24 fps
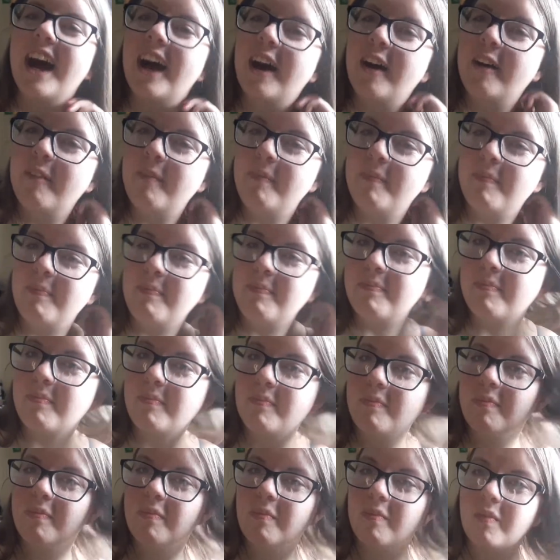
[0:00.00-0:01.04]
um,
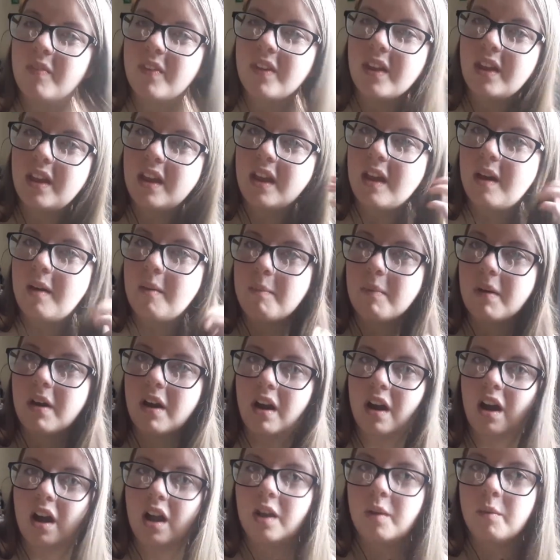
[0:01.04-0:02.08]

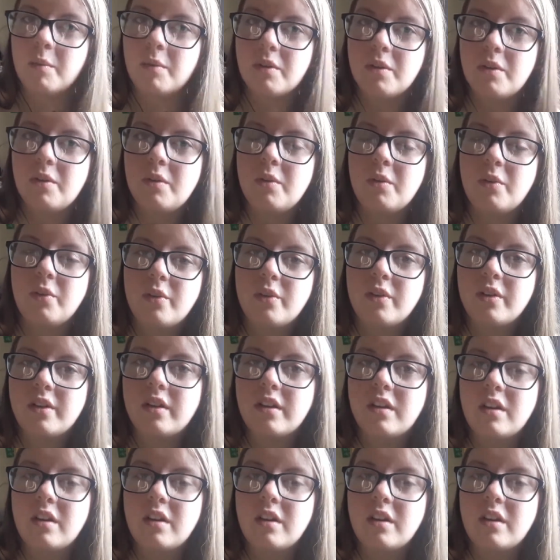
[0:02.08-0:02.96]
but I will